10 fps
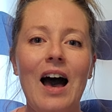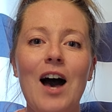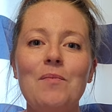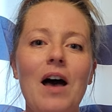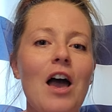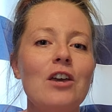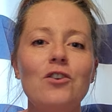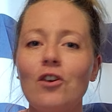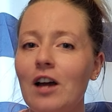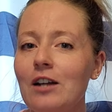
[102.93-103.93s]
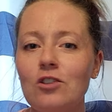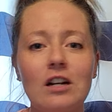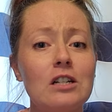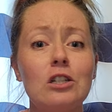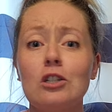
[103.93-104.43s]
Um, your
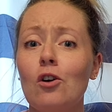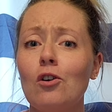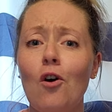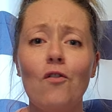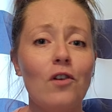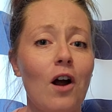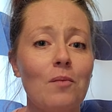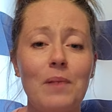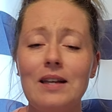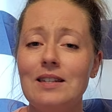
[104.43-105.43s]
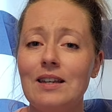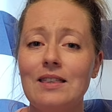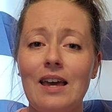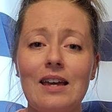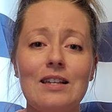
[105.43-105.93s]
contract is just going to go over our basic
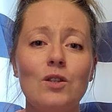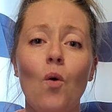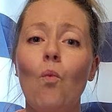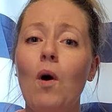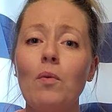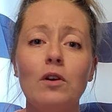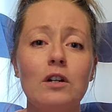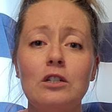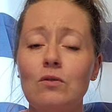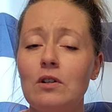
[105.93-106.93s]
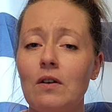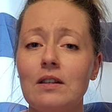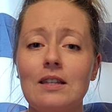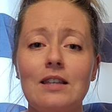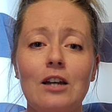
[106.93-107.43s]
things, what we're going to do
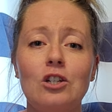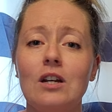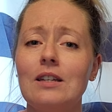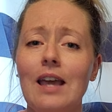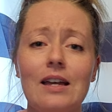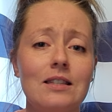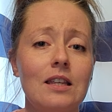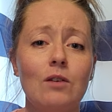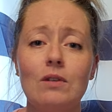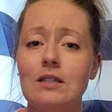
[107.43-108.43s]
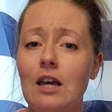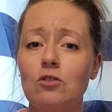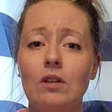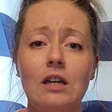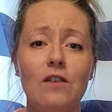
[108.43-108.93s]
during the session, canceling,
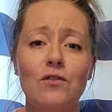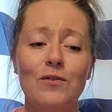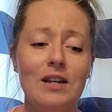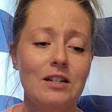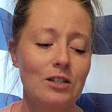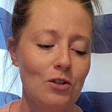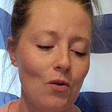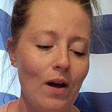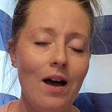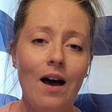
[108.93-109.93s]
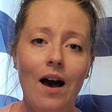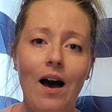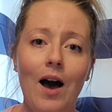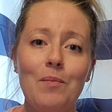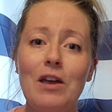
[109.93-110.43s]
rescheduling if you need to,
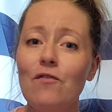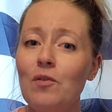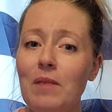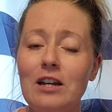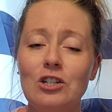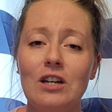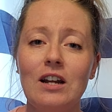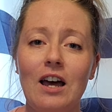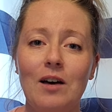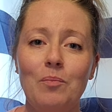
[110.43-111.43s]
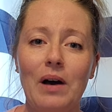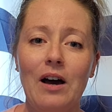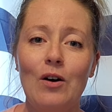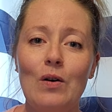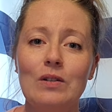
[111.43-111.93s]
um, information
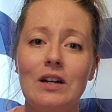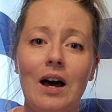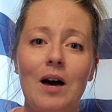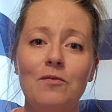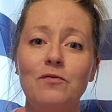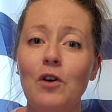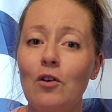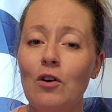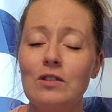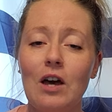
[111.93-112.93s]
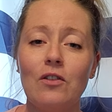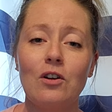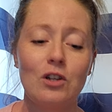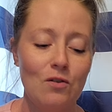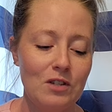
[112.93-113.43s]
about um, photos, how
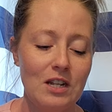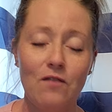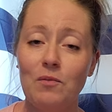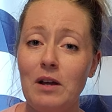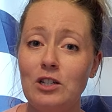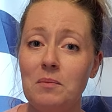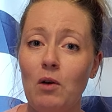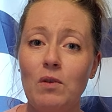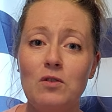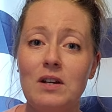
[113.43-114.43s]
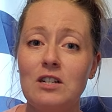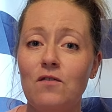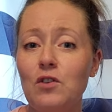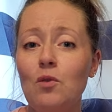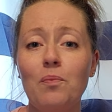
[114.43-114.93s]
they're used, information about when you get
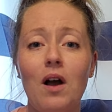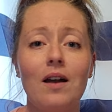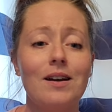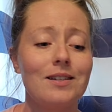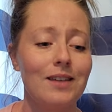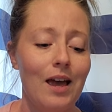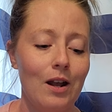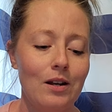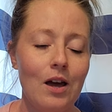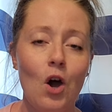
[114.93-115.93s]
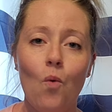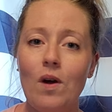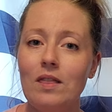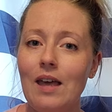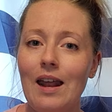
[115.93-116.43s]
to view products and
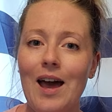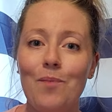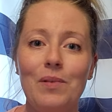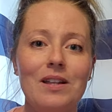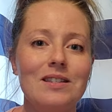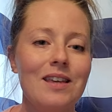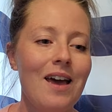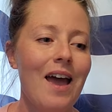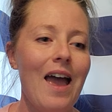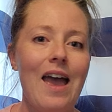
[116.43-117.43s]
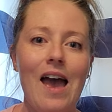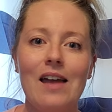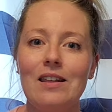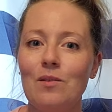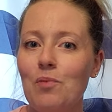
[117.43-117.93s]
when that happens,
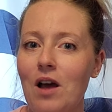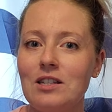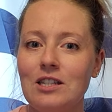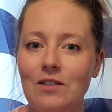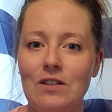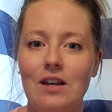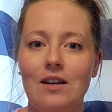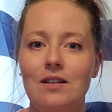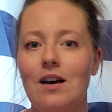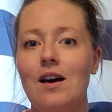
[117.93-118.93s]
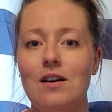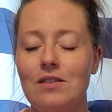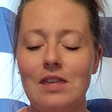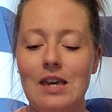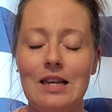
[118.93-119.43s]
and the process of the
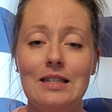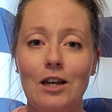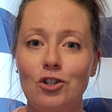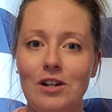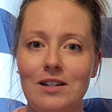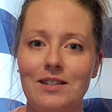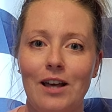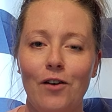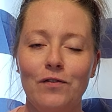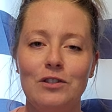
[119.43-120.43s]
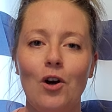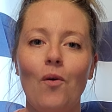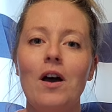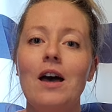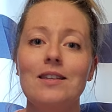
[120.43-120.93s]
the session itself.
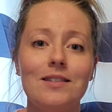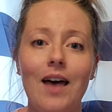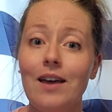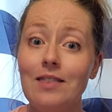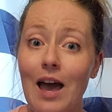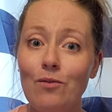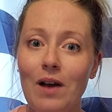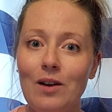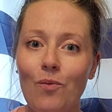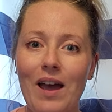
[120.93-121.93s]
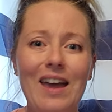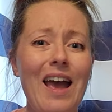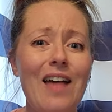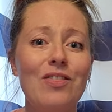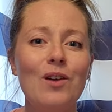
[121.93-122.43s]
So sign that right
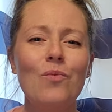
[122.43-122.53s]
away and